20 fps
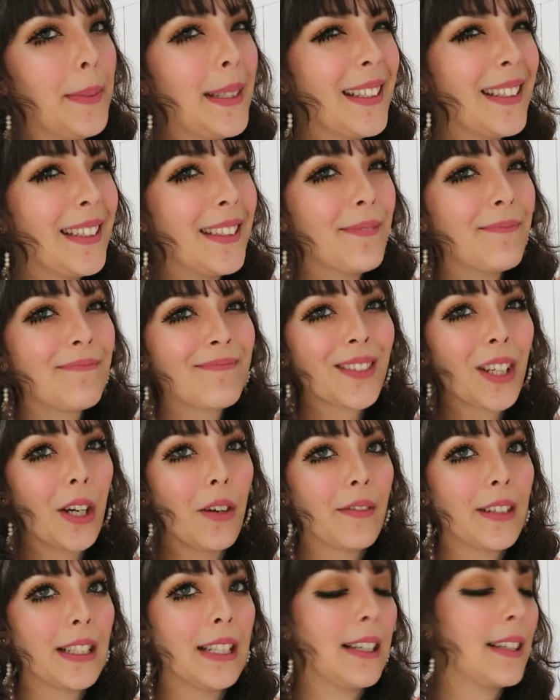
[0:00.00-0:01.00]
I mean
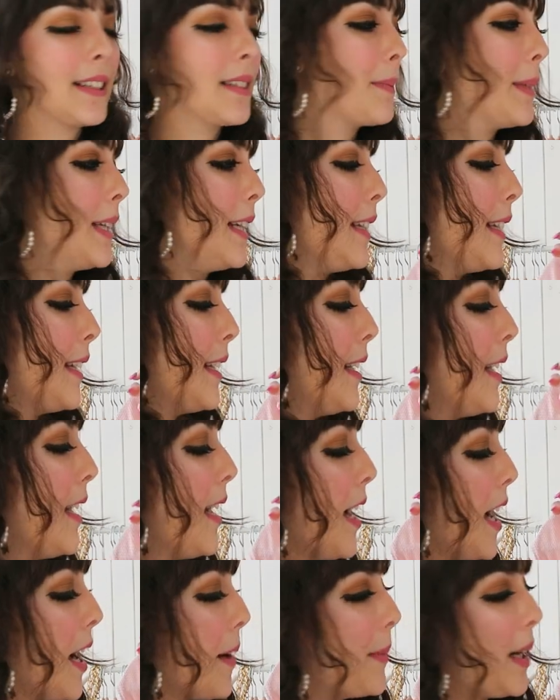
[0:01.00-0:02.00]
can't really explain it
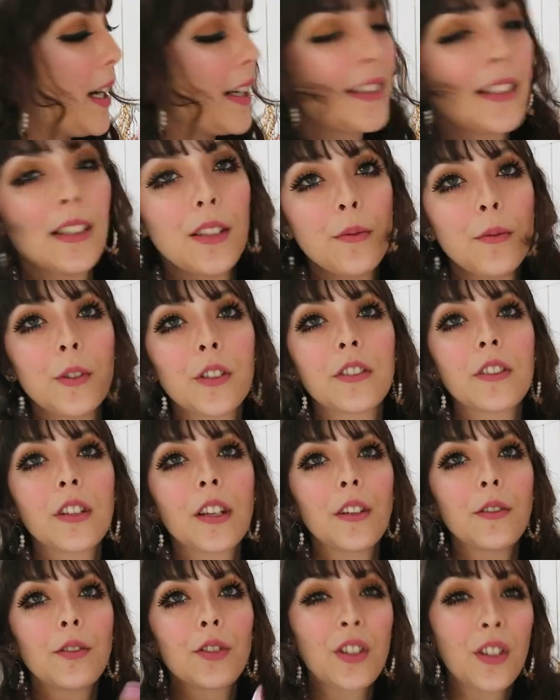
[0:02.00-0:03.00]
um, I didn't want to
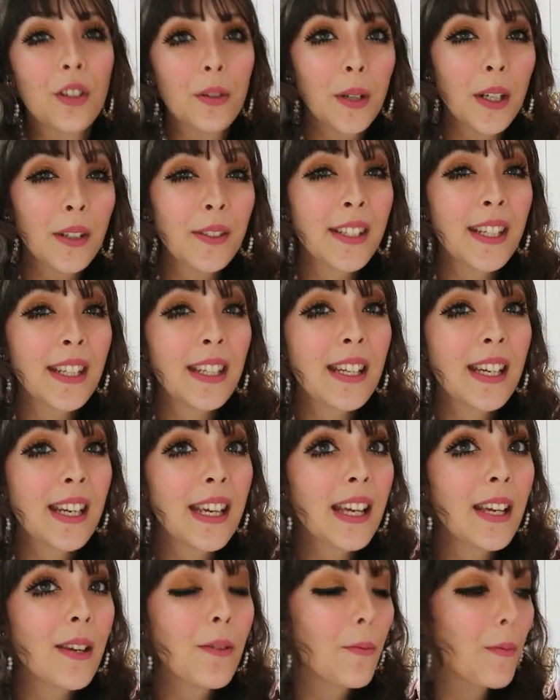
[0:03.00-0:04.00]
go too
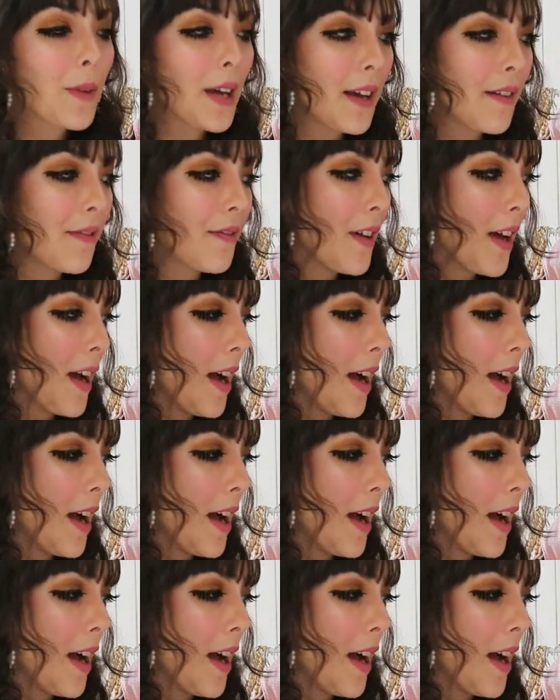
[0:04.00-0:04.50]
OTT with